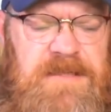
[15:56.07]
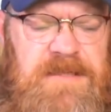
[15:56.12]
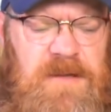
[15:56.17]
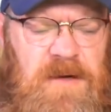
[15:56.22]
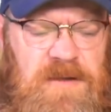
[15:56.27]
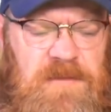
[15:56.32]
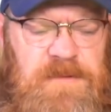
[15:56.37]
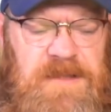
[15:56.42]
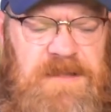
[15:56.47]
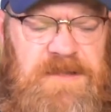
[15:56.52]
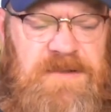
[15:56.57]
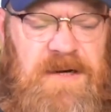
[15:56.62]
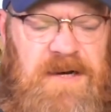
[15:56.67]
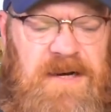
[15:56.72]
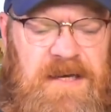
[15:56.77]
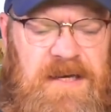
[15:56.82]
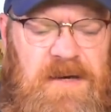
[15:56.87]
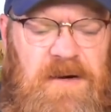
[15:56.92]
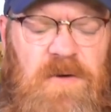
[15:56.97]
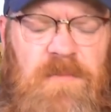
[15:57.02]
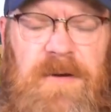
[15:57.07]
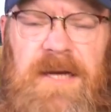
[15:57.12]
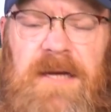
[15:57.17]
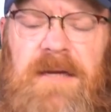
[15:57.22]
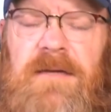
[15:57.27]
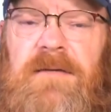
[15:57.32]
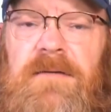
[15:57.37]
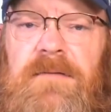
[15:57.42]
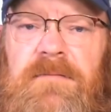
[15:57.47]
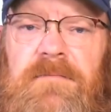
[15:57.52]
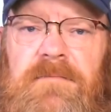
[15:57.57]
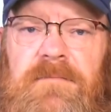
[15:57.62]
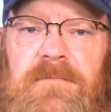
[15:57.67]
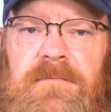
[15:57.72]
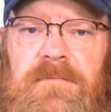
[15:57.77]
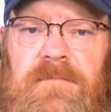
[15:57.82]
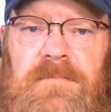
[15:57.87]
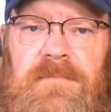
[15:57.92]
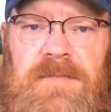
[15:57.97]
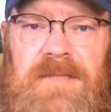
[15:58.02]
Please call the police. They're going to kill me.
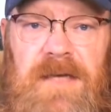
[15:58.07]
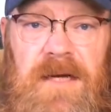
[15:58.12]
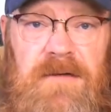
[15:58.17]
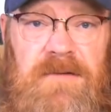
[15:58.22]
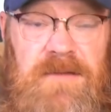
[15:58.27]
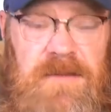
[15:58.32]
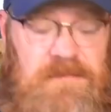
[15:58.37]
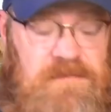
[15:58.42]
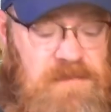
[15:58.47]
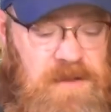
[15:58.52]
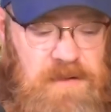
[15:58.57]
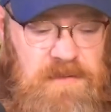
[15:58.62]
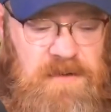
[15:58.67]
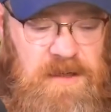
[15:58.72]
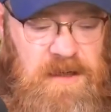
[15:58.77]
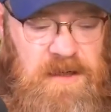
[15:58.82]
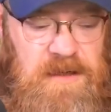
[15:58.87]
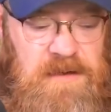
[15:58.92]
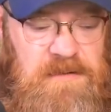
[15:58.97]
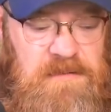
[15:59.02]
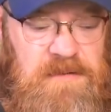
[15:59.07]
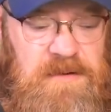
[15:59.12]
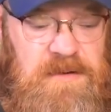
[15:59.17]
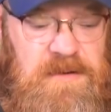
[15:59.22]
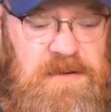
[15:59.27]
Snyder said, okay.